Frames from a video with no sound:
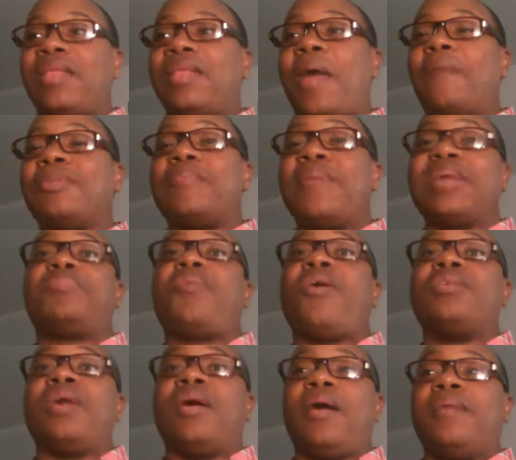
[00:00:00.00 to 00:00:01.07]
that was the best
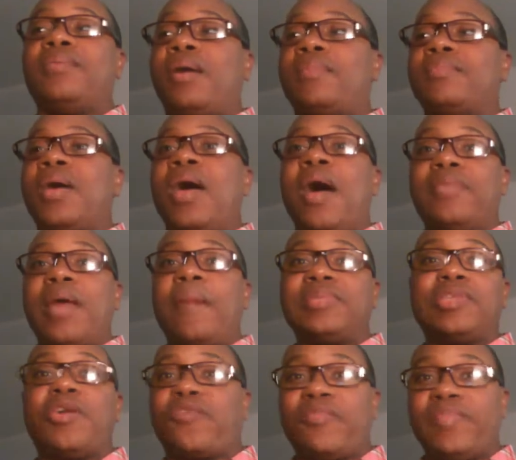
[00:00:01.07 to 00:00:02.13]
part of the
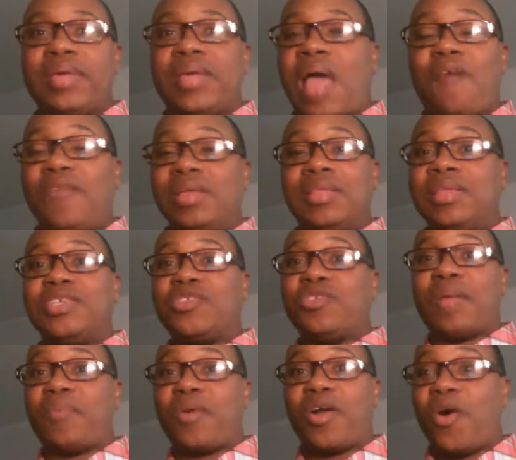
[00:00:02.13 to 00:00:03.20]
episode for me. I really did enjoy
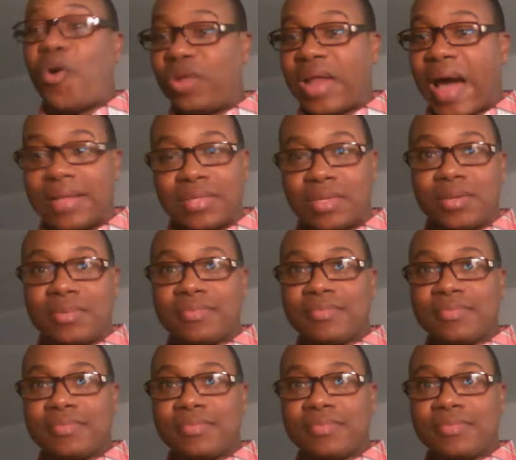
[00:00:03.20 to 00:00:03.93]
that part a whole lot.